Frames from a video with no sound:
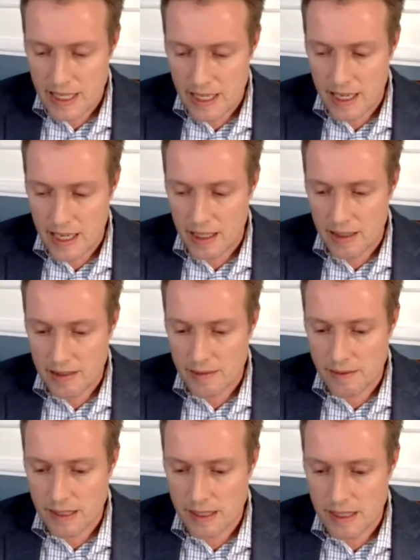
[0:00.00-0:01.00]
uh,
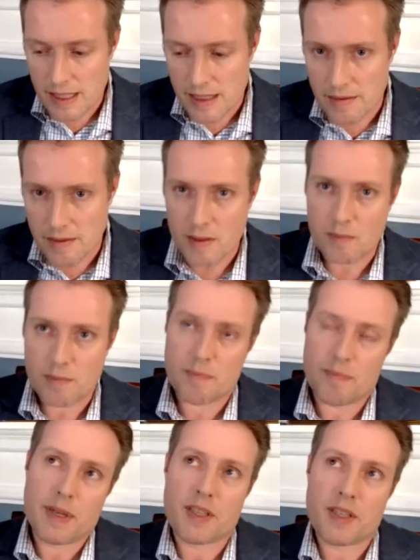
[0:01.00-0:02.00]
uh,
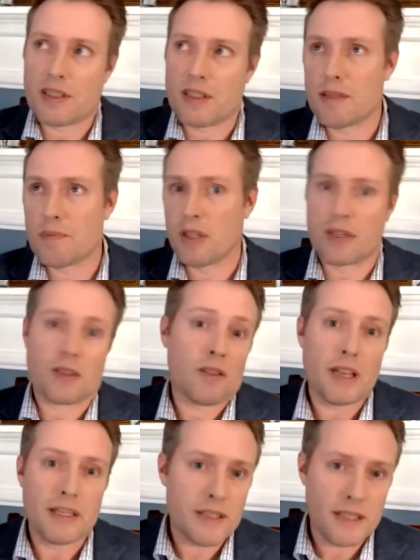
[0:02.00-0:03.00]
basically
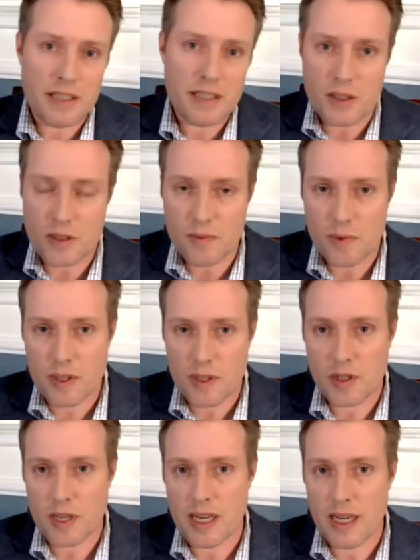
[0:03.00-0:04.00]
political entities in
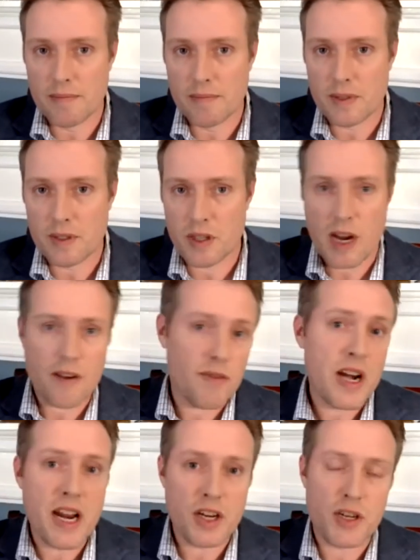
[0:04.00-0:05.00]
which um,
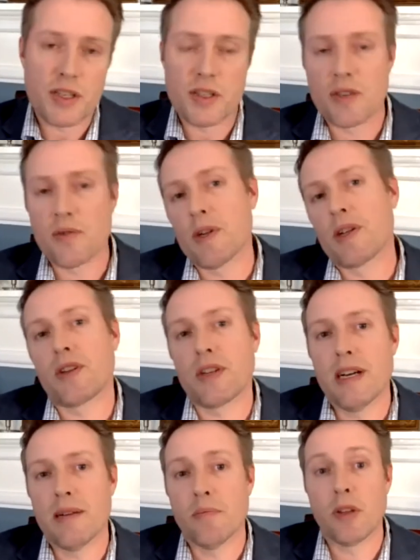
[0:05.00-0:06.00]
sovereign nations in which
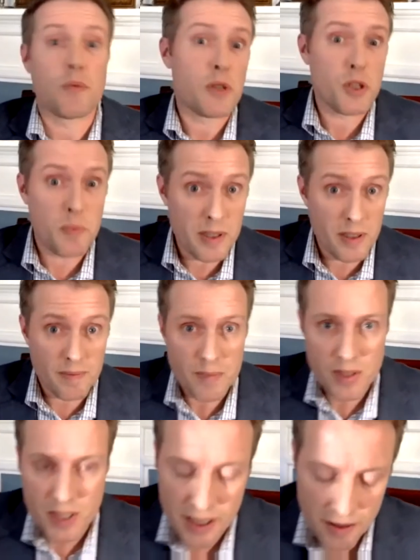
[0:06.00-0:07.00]
uh, blood was spilled.
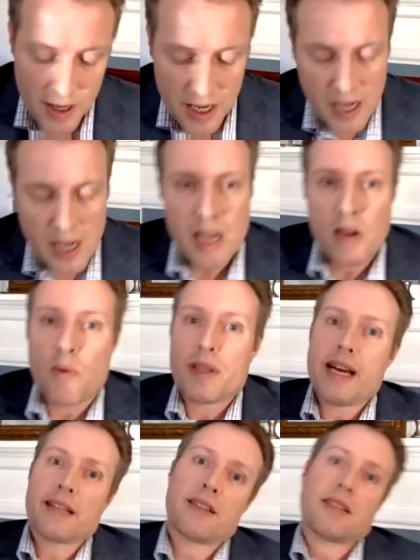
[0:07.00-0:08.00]
So, with
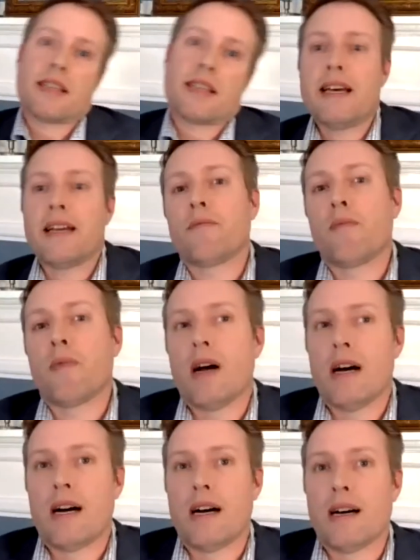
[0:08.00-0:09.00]
that said,
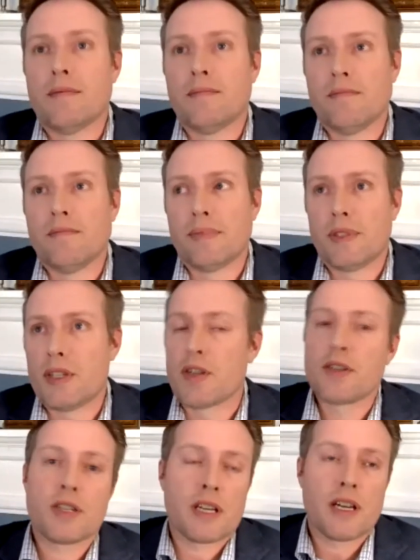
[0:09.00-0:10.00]
um,
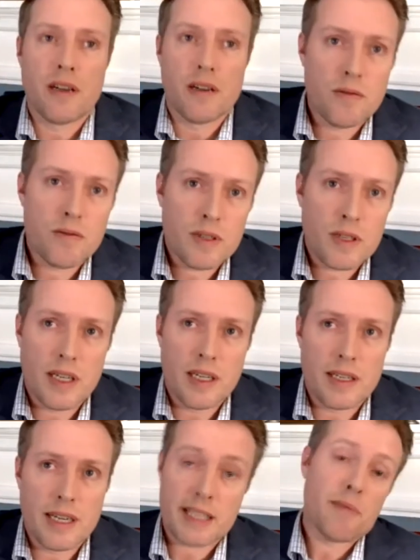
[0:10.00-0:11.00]
years ago,
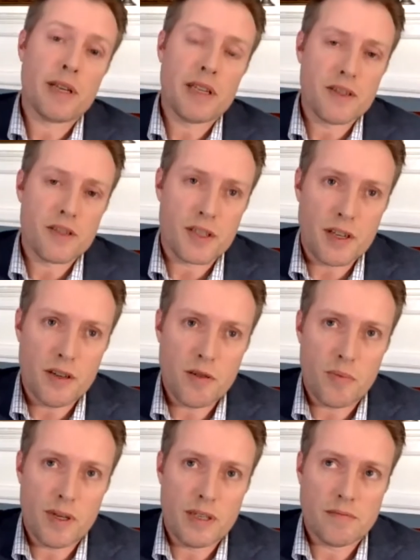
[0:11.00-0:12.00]
uh, not that many years ago,
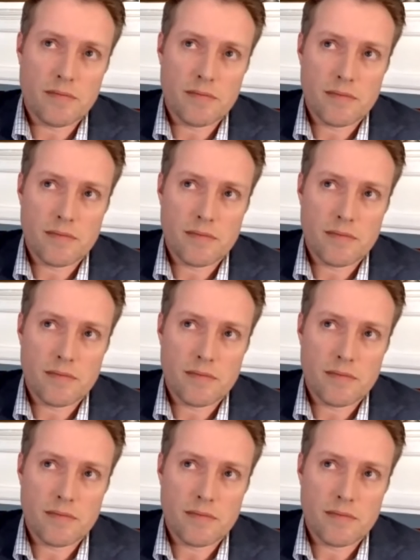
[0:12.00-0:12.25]
but